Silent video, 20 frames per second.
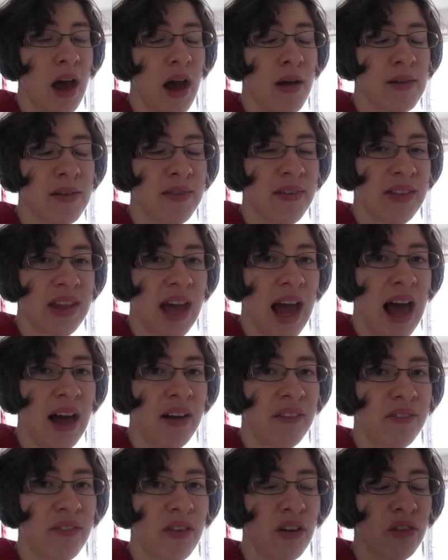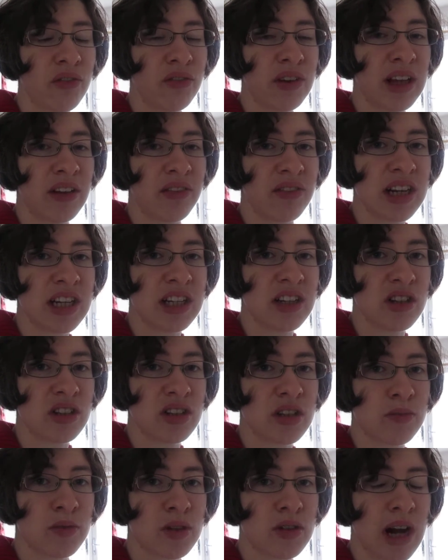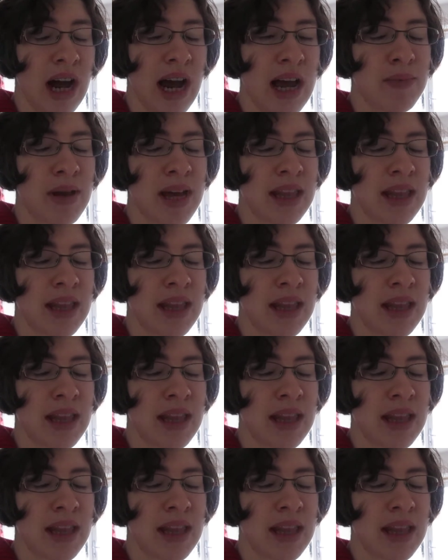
hope you found that helpful feel free to subscribe